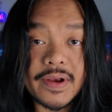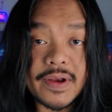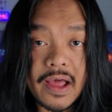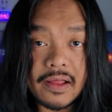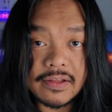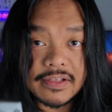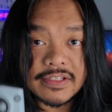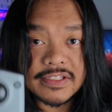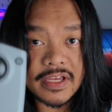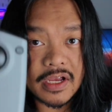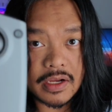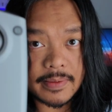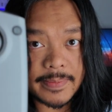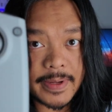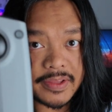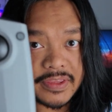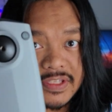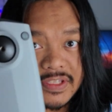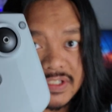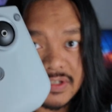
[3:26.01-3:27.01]
now let's talk
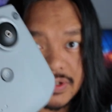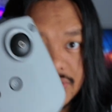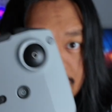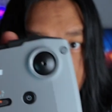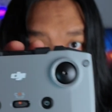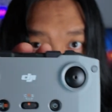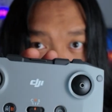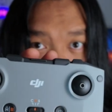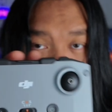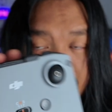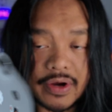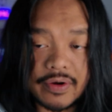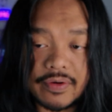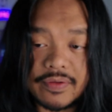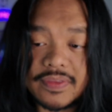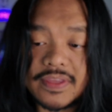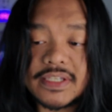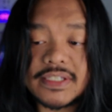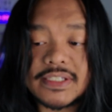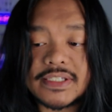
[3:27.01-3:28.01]
about this controller here.
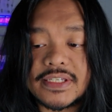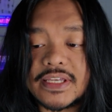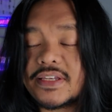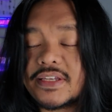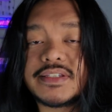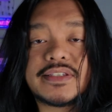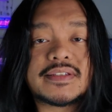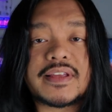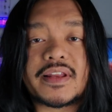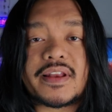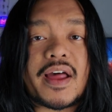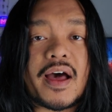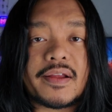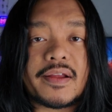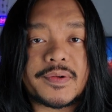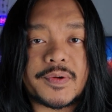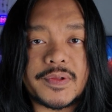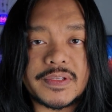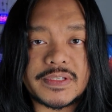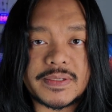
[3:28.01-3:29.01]
This is not
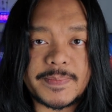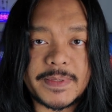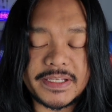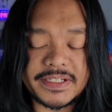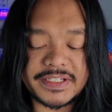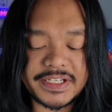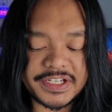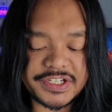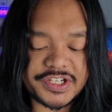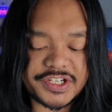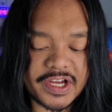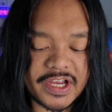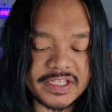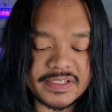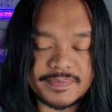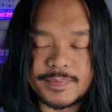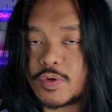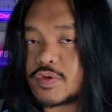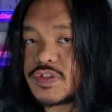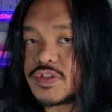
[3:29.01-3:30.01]
going to be DJI's
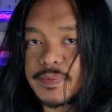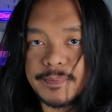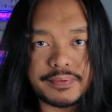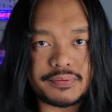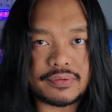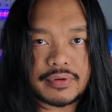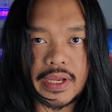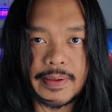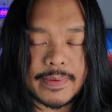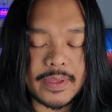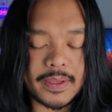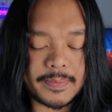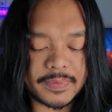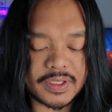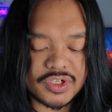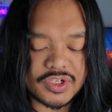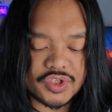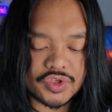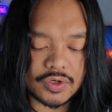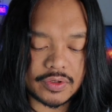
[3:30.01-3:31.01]
most premium
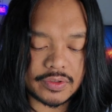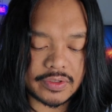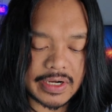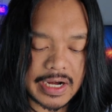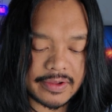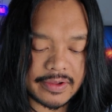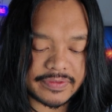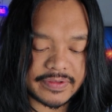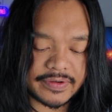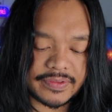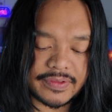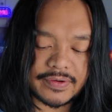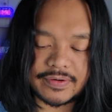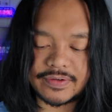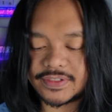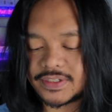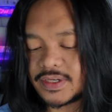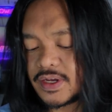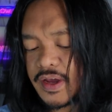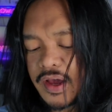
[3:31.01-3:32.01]
controller out there.
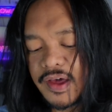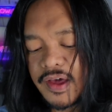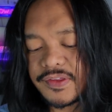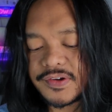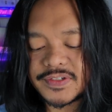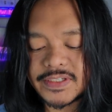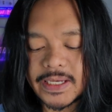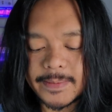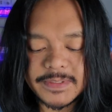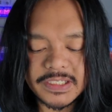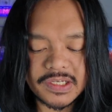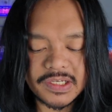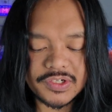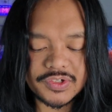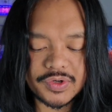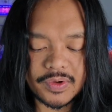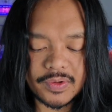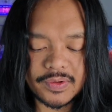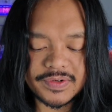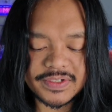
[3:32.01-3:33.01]
There's other types of
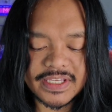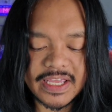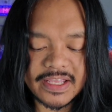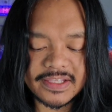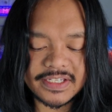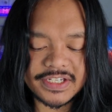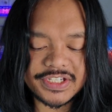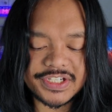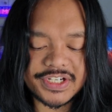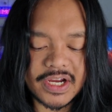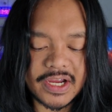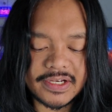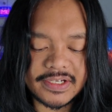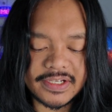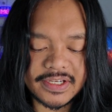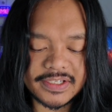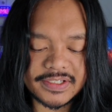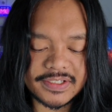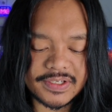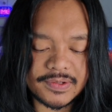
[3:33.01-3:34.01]
controllers that DJI
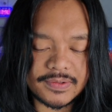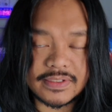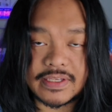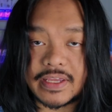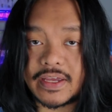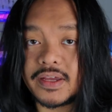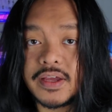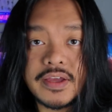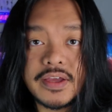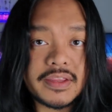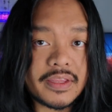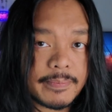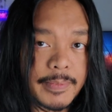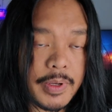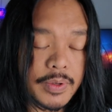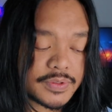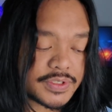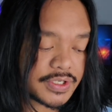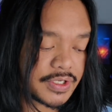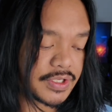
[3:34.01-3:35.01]
does use, like the
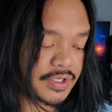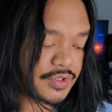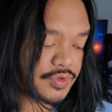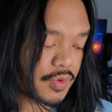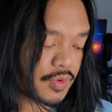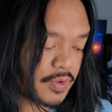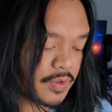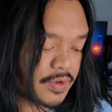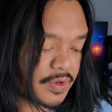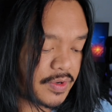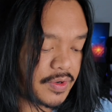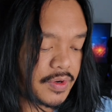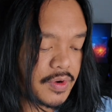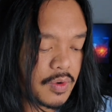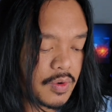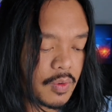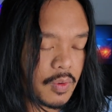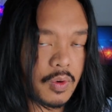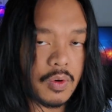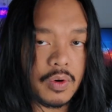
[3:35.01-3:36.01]
motion controller
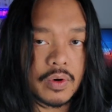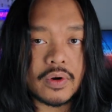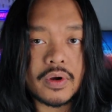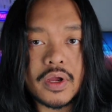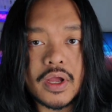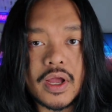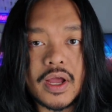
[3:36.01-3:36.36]
or